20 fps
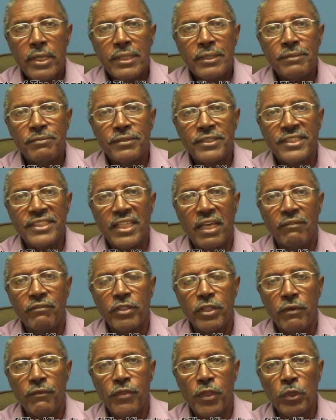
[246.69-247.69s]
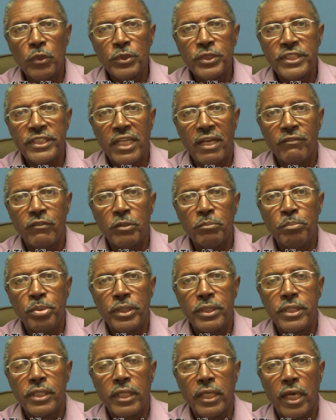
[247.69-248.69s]
7 of those 7
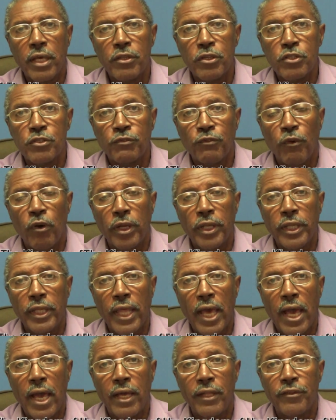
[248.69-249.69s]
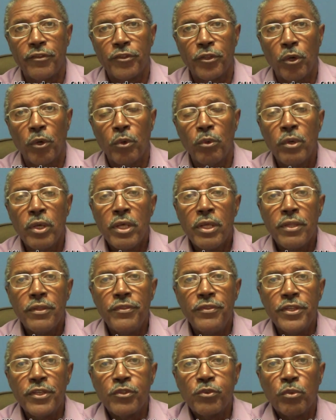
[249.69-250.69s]
put together is 49. So
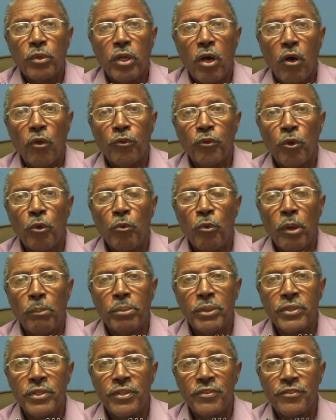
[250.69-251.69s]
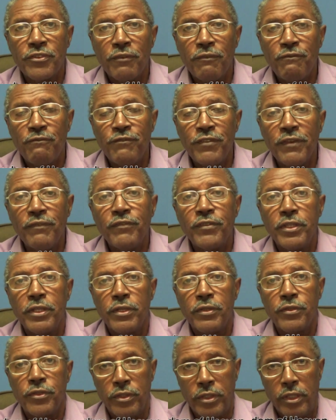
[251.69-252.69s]
this one also represents the
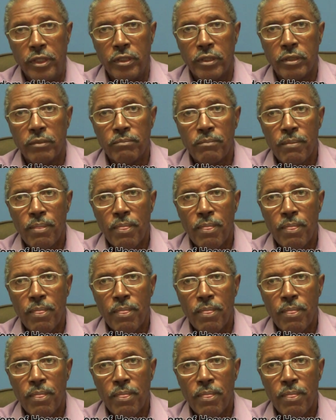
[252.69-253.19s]
50th year